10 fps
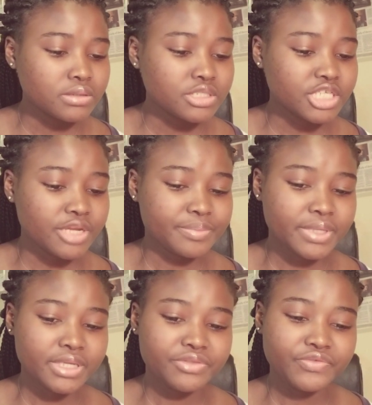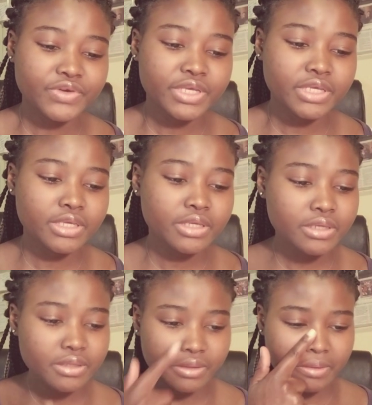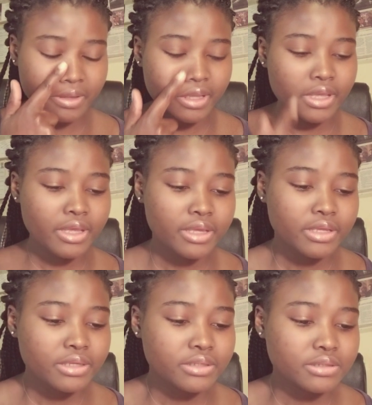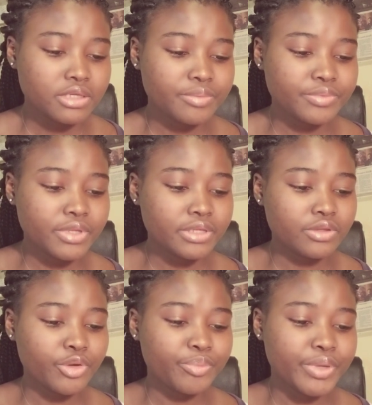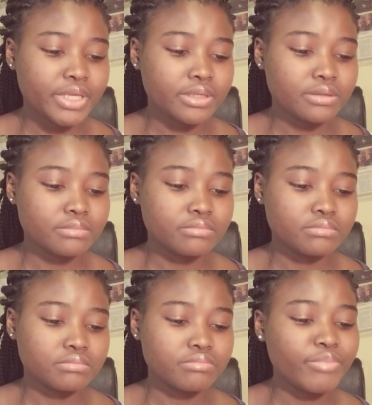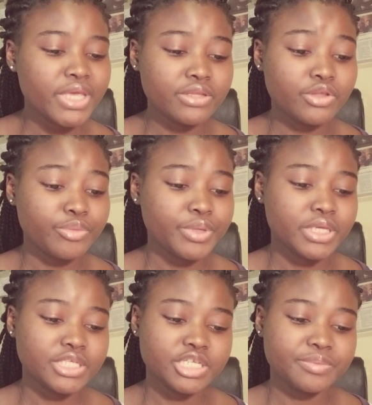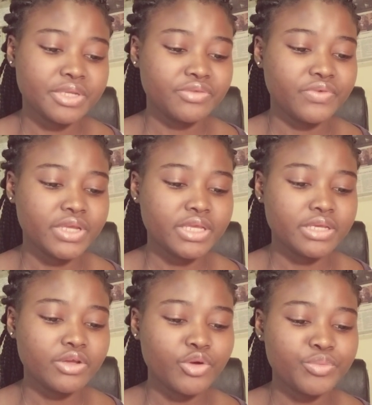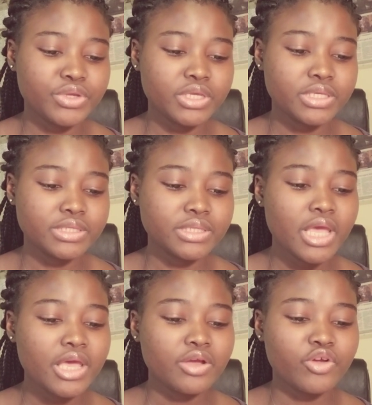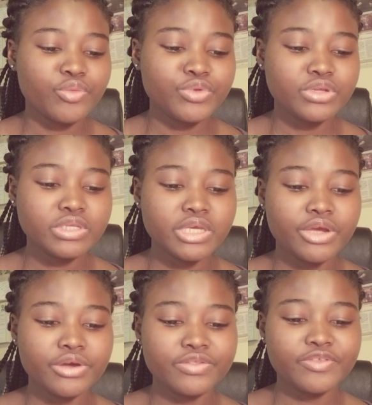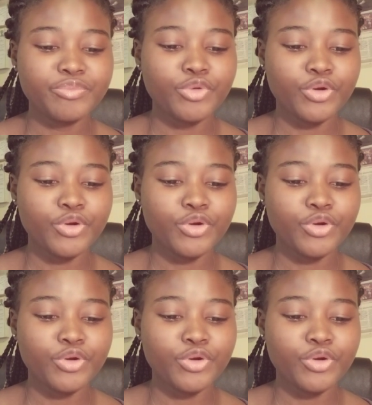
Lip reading: Chapter 3 subtopic, main topic in chapter 3 is community health